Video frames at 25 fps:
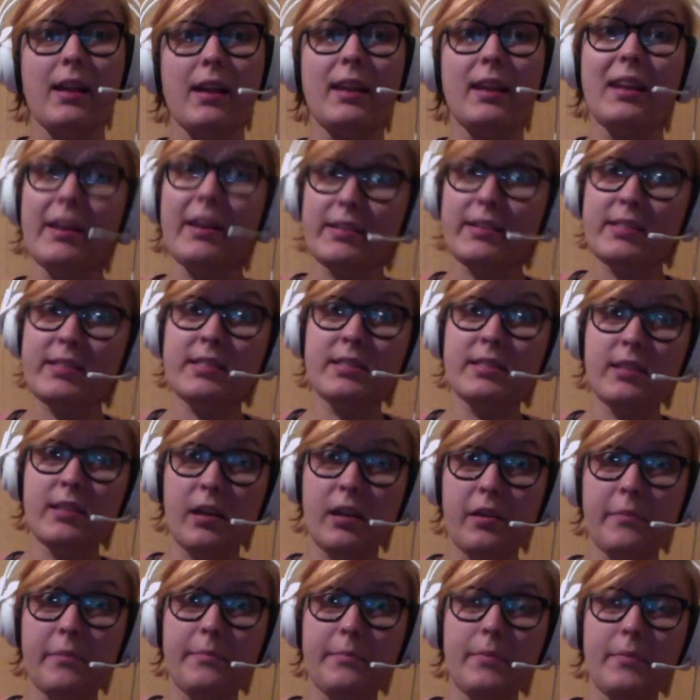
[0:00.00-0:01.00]
Last
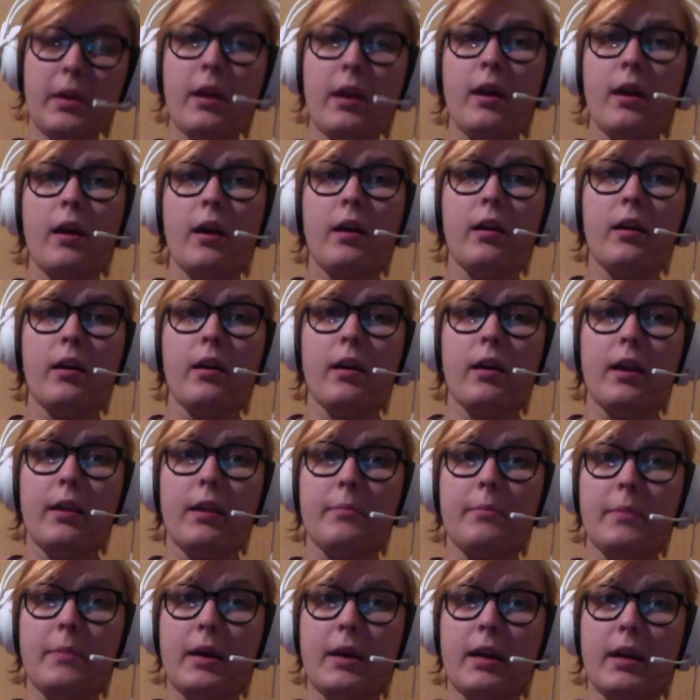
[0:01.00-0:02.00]
time
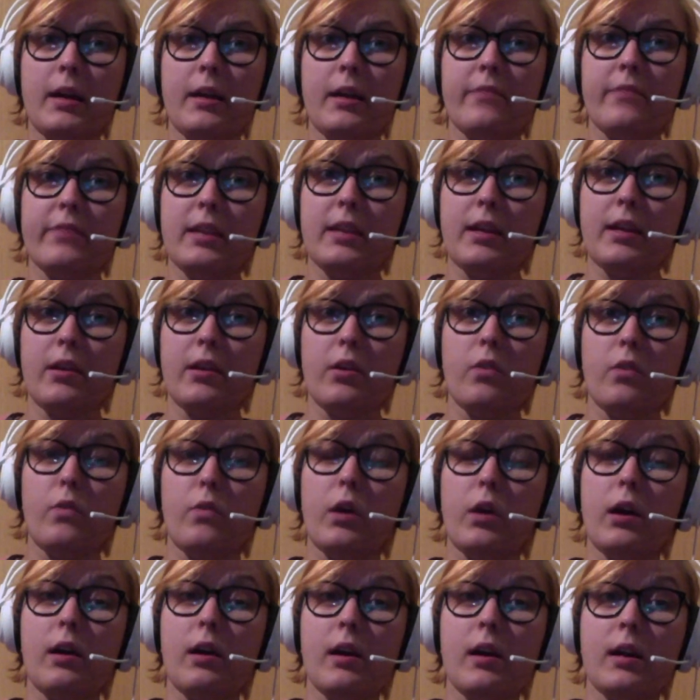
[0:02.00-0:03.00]
in my video
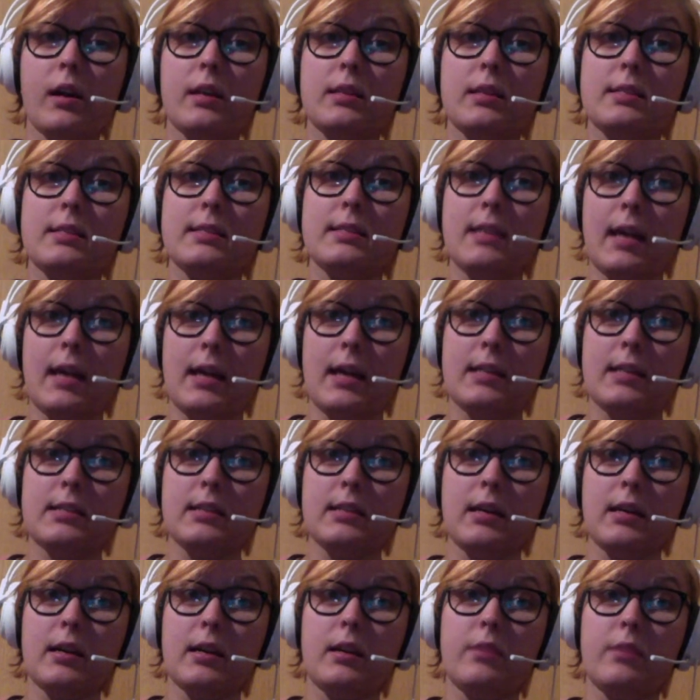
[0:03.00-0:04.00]
I said
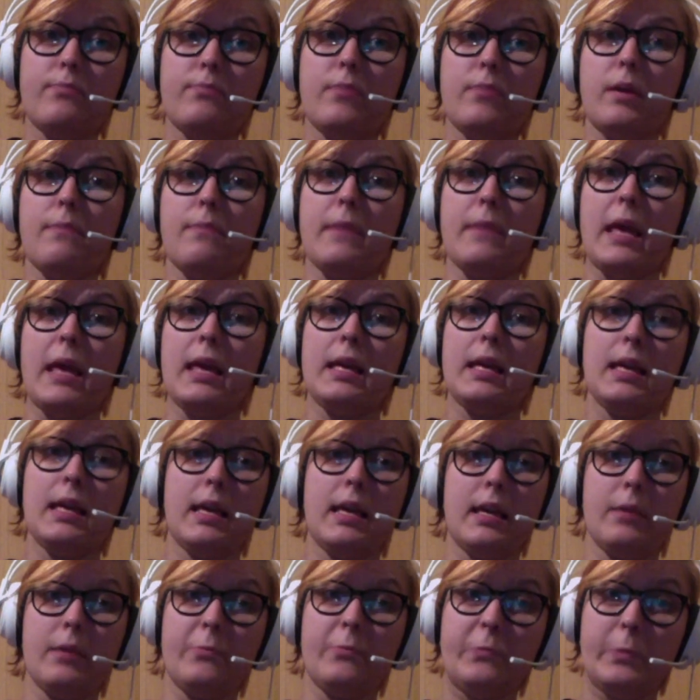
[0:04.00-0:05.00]
I'd be
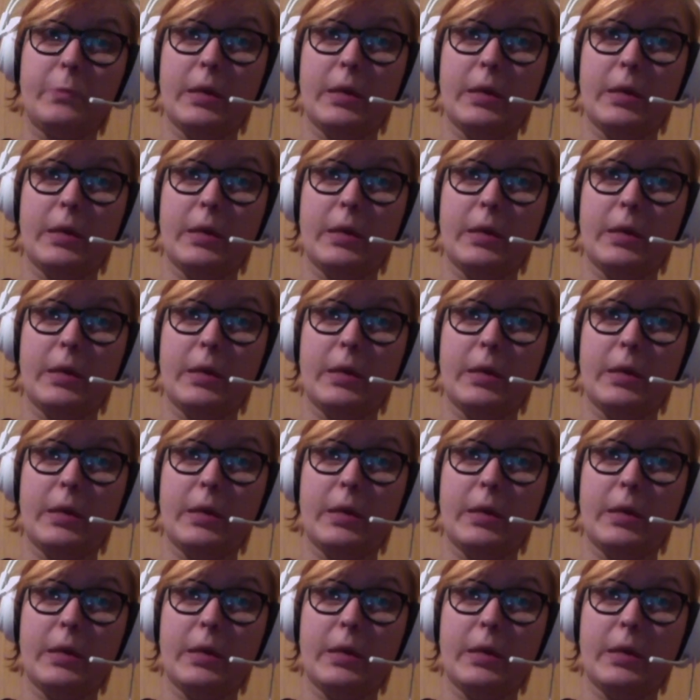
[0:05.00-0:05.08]
making